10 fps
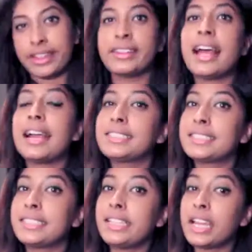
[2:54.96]
And
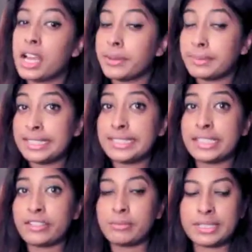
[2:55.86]
lastly, the
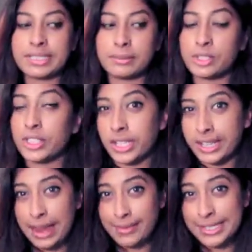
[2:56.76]
set of books I'm just gonna
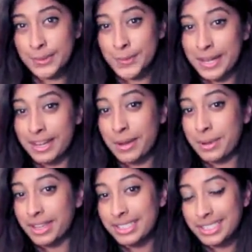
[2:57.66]
count as one,
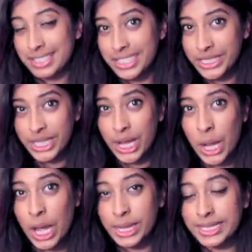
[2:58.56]
but
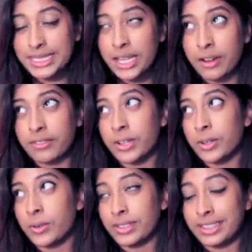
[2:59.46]
this
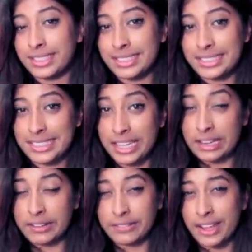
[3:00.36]
cover, or these set of